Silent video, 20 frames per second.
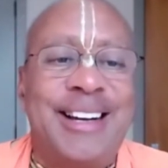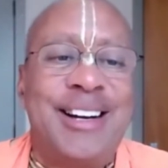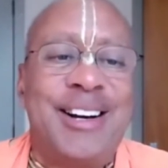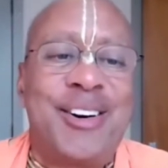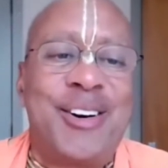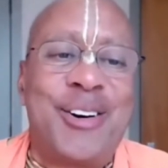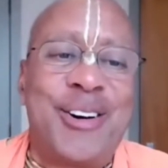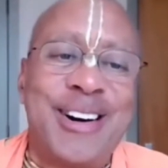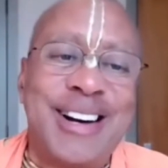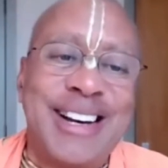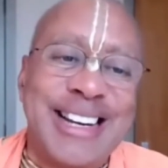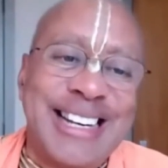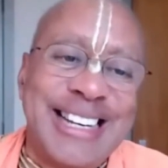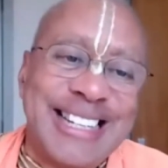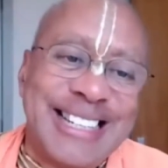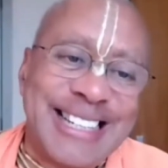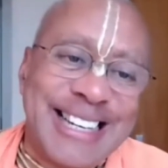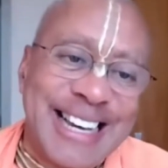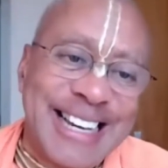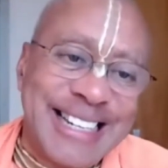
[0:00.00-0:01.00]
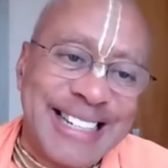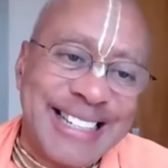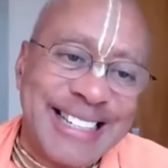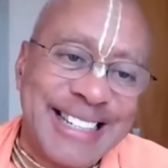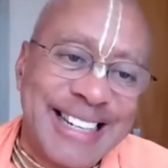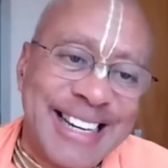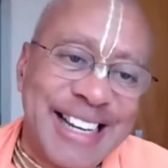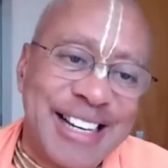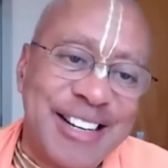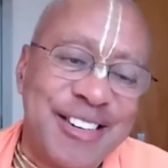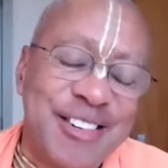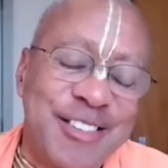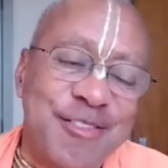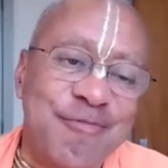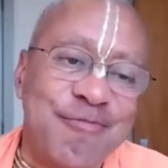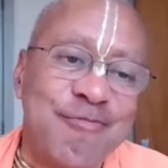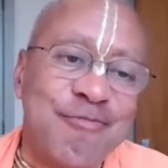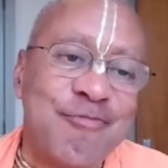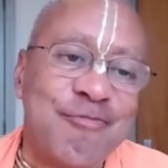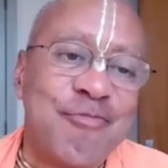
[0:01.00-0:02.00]

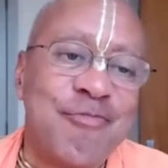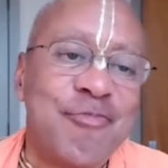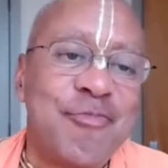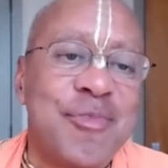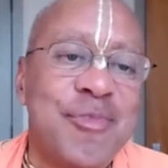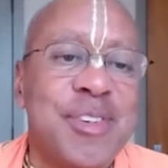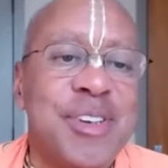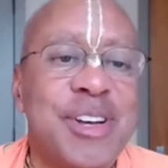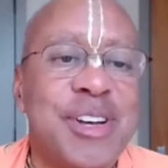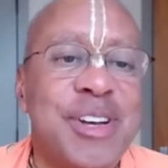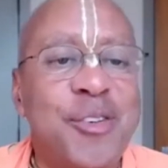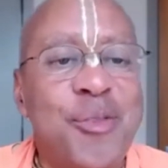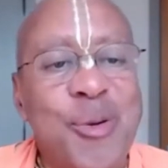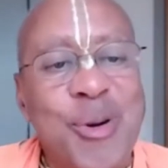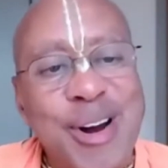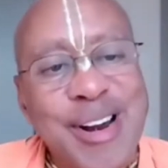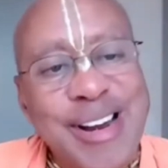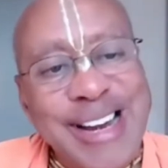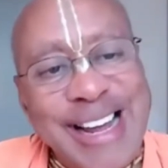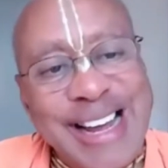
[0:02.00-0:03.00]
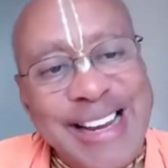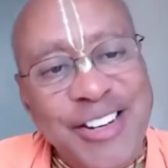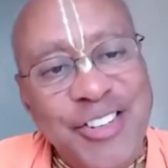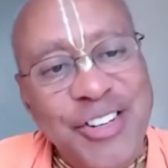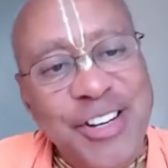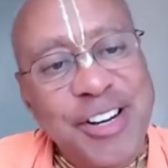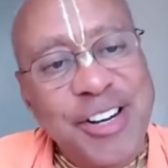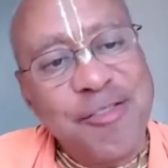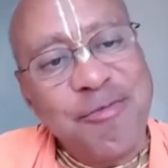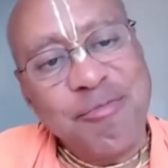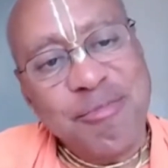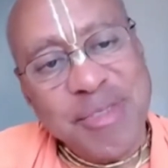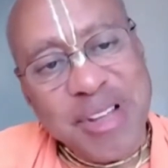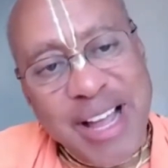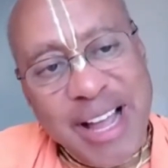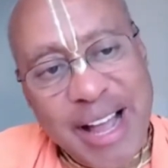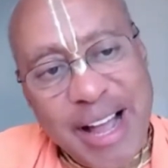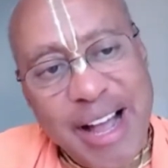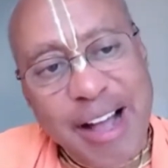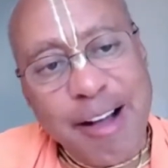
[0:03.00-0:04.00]
Organization, coordination,
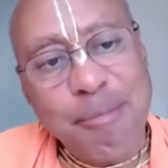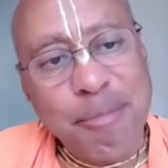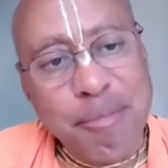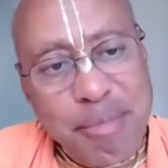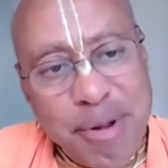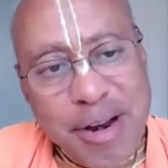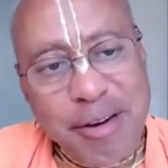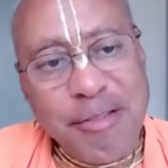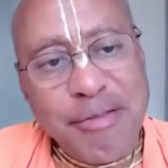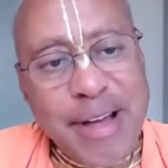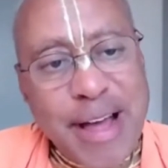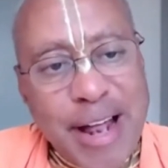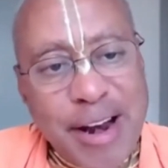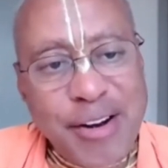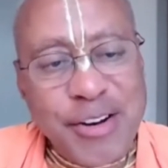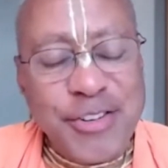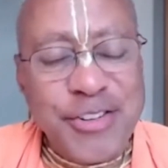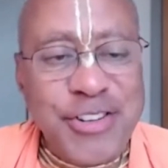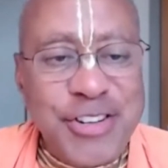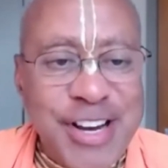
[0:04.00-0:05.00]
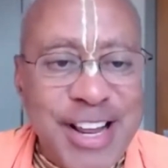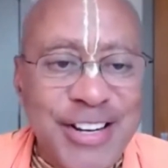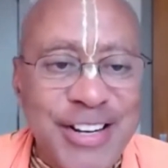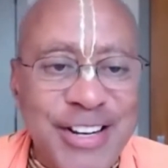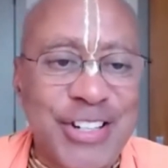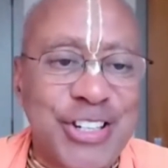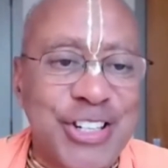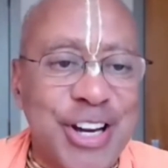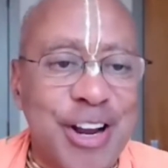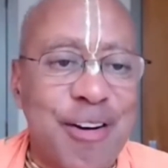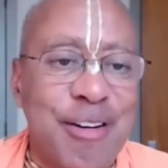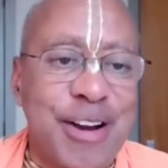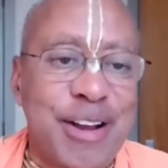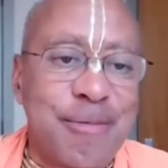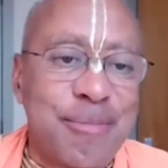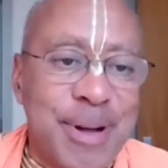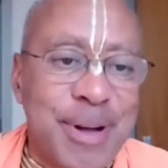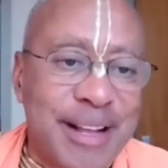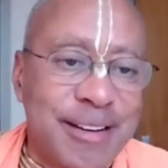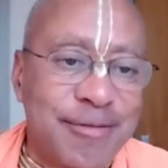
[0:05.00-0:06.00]
yeah, a bit of that is necessary,
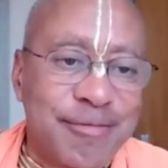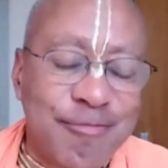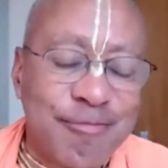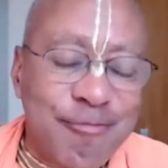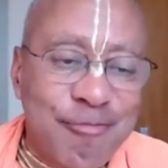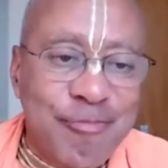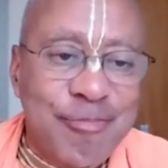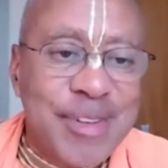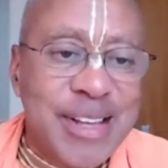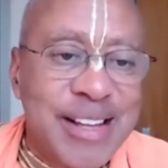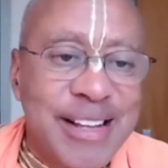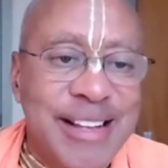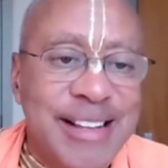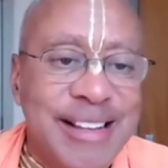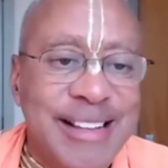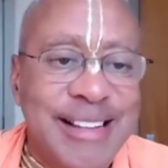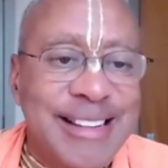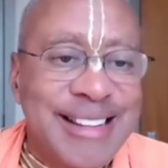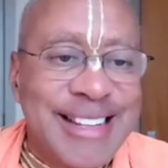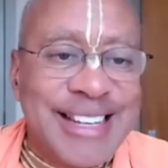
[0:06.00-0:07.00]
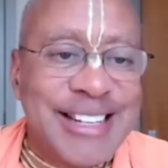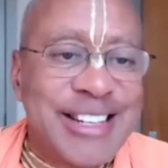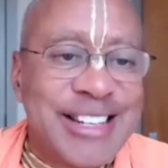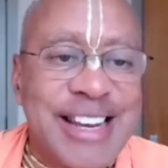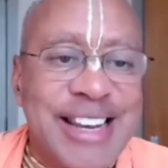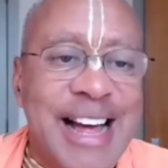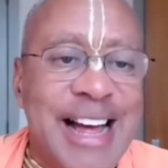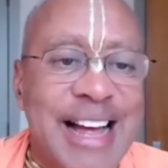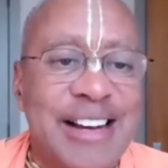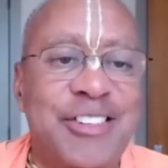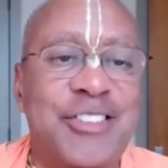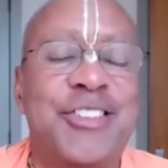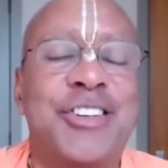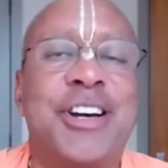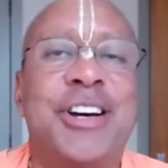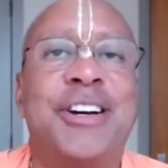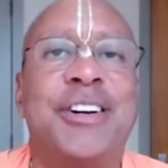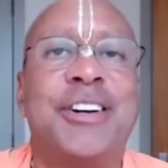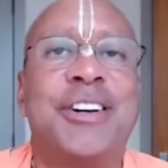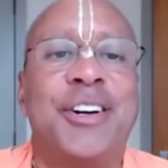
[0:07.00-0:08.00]
but let's not
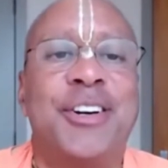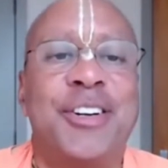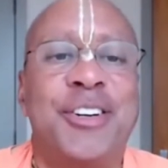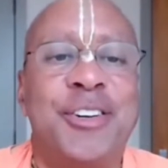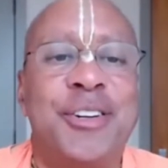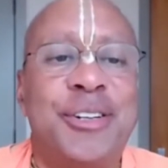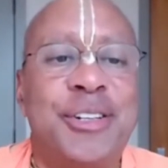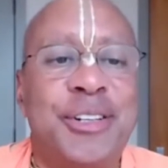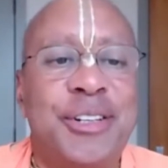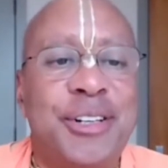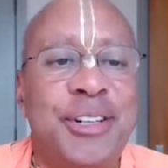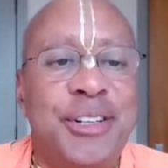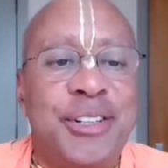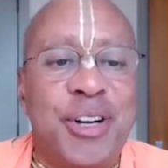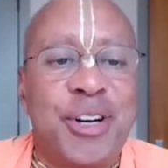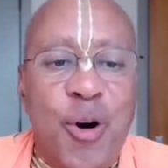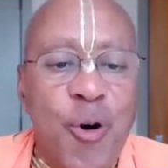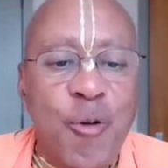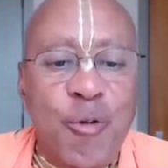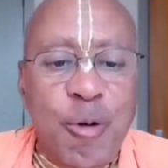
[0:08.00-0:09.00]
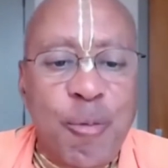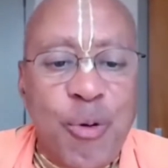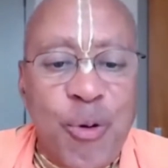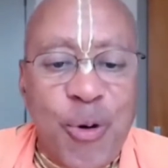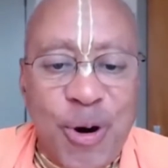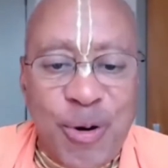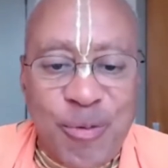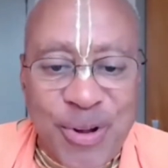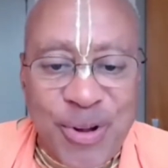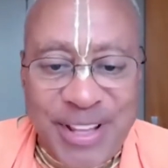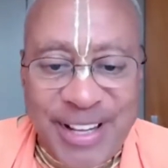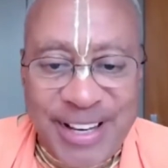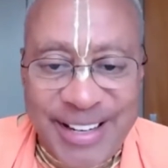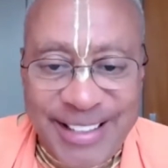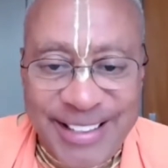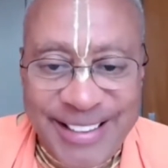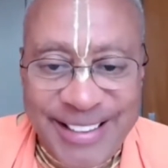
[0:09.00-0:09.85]
go overboard with it.